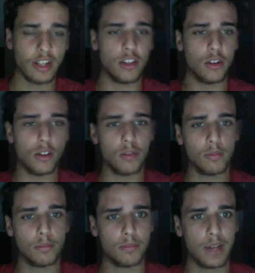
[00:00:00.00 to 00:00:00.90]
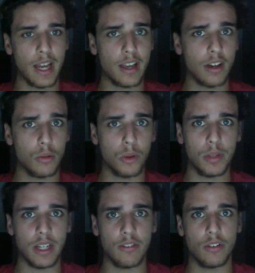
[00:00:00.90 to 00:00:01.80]
your player will be
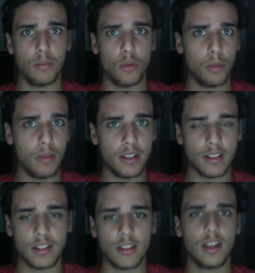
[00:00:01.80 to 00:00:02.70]
given more abilities